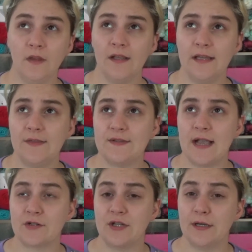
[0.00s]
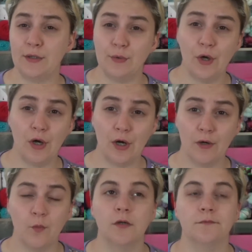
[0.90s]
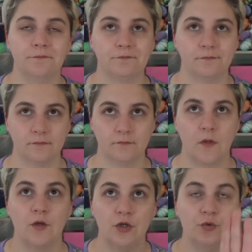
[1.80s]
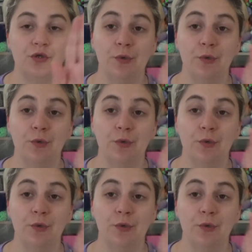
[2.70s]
Keith is actually getting a new car, well, new to